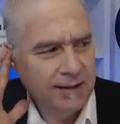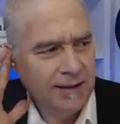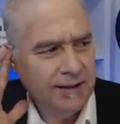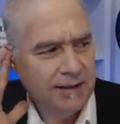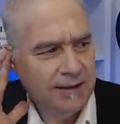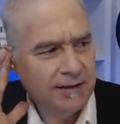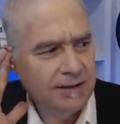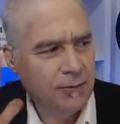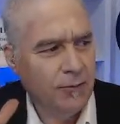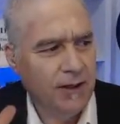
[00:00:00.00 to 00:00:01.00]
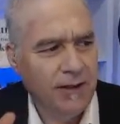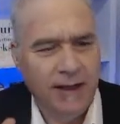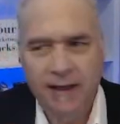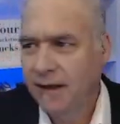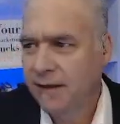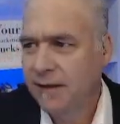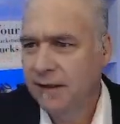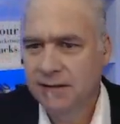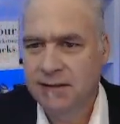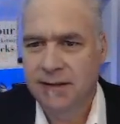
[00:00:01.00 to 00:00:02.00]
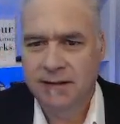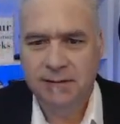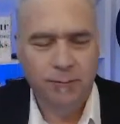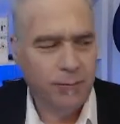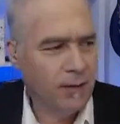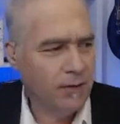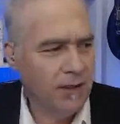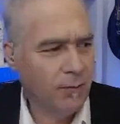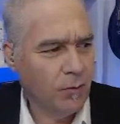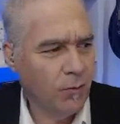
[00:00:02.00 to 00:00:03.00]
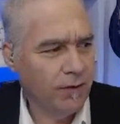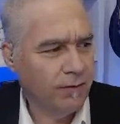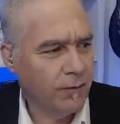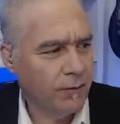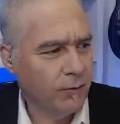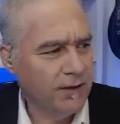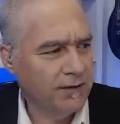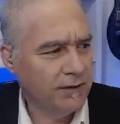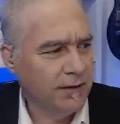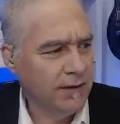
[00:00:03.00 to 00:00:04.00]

This is the one that I think is probably number one for a reason.